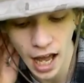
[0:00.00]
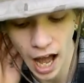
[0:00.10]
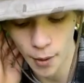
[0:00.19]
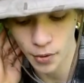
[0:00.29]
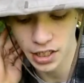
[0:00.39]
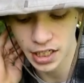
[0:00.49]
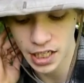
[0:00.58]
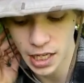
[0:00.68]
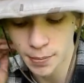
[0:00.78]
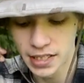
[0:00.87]
I wanted to
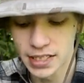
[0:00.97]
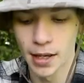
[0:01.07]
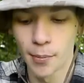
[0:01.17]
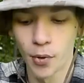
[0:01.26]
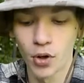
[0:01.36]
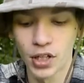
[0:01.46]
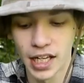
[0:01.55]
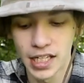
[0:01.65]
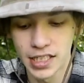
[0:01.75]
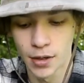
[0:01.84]
keep it simple and
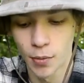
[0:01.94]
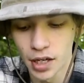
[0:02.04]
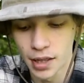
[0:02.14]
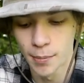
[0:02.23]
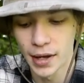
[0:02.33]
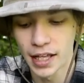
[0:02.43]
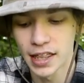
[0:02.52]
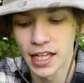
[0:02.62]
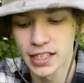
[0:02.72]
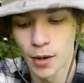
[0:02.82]
like I said, one of the big
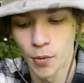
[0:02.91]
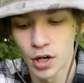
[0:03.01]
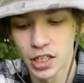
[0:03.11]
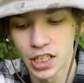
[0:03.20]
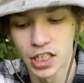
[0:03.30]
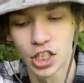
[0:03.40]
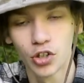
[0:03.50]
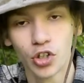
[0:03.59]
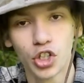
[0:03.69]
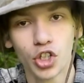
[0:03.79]
things I wanted to
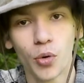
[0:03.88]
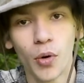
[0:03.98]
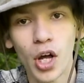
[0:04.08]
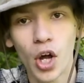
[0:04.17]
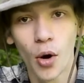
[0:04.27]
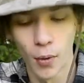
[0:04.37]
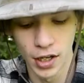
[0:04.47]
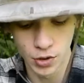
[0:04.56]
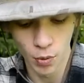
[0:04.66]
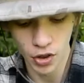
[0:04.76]
continue to do
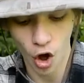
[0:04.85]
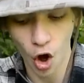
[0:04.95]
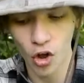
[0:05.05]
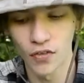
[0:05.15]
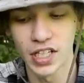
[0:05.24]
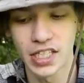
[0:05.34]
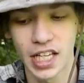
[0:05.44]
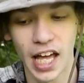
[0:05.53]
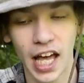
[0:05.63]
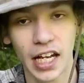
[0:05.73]
was with all this
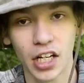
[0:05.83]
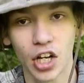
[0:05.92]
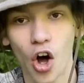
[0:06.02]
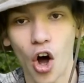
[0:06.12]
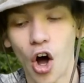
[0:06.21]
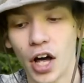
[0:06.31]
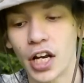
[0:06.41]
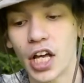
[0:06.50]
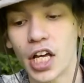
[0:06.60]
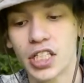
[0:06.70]
kit
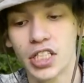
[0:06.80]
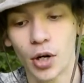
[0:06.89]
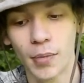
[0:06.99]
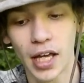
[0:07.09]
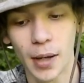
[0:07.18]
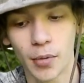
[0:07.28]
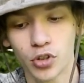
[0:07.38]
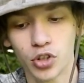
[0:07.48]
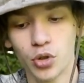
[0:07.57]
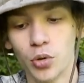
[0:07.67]
on, still be able
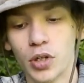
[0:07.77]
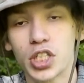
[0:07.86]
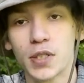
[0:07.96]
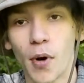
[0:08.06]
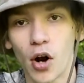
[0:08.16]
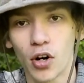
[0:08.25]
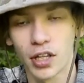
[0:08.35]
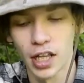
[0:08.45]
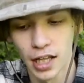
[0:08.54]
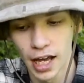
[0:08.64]
to spark
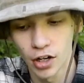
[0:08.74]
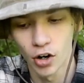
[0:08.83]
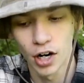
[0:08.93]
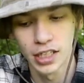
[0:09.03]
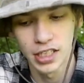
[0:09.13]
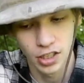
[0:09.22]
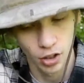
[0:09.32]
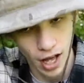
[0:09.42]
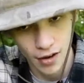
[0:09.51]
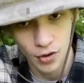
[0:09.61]
the lighter and
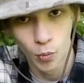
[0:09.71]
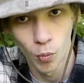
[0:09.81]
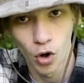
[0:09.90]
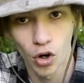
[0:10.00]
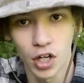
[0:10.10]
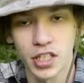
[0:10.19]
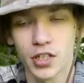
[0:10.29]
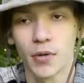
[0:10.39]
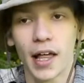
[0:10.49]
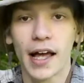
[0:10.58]
still have it work
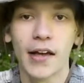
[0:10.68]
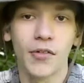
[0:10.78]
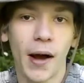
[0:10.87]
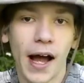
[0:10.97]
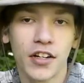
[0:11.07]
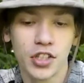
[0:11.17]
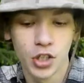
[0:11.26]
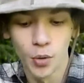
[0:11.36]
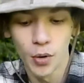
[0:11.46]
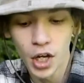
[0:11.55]
so that if you had
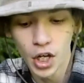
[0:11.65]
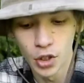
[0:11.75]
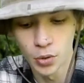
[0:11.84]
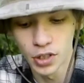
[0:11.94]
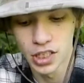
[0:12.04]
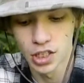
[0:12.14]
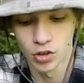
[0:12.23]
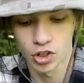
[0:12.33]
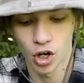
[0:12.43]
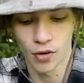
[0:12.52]
to, you could
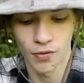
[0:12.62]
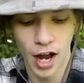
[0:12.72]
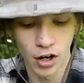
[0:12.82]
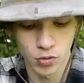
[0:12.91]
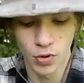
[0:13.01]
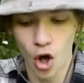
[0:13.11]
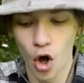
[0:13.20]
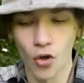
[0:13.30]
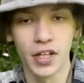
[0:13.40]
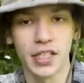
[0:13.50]
still start fires with
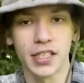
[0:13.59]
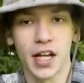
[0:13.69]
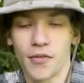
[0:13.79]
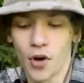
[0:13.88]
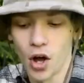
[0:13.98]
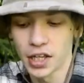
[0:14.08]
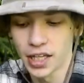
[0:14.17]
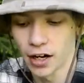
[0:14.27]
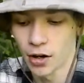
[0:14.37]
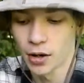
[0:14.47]
all this stuff on
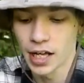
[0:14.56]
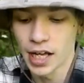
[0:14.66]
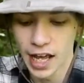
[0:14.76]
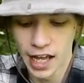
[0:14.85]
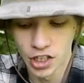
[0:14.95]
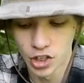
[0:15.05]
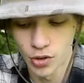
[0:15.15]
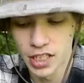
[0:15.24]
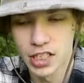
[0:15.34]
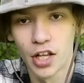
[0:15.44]
there. And
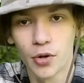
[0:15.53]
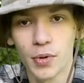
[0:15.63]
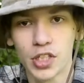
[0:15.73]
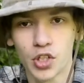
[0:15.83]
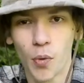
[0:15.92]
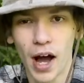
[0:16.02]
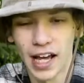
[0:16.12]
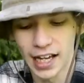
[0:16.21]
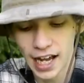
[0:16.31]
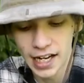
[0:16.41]
so that's another reason
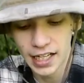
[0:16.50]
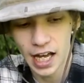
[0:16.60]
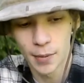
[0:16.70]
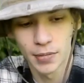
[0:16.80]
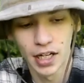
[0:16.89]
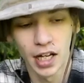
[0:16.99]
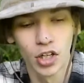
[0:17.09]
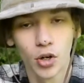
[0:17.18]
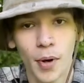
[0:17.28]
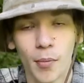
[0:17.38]
why I kind of kept it a
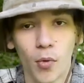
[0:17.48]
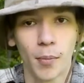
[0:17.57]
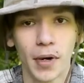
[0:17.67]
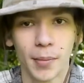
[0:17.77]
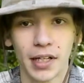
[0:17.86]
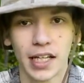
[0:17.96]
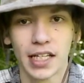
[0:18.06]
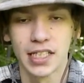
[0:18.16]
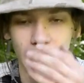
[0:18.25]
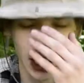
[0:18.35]
little bit more
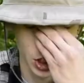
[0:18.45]
minimalistic.